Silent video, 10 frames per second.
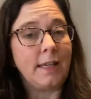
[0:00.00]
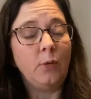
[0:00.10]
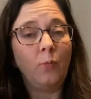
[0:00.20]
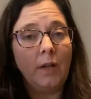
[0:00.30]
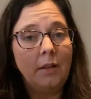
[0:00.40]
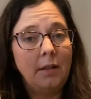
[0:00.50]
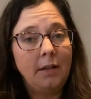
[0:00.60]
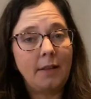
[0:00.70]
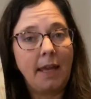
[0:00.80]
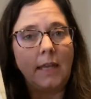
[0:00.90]
it
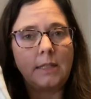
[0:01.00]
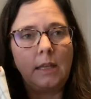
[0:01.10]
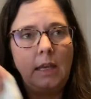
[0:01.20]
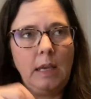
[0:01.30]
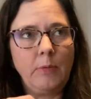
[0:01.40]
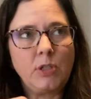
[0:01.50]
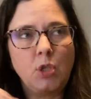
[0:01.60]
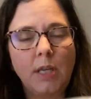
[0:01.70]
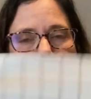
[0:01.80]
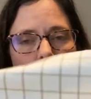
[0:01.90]
was
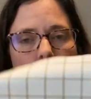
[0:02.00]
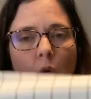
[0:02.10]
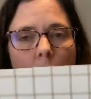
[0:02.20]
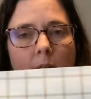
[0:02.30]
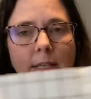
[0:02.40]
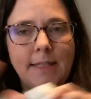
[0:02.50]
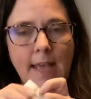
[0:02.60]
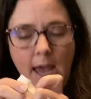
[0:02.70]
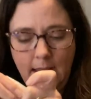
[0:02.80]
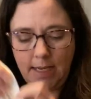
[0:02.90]
just a good
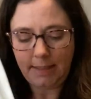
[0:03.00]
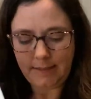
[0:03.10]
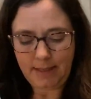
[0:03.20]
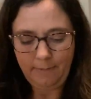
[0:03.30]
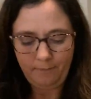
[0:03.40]
size.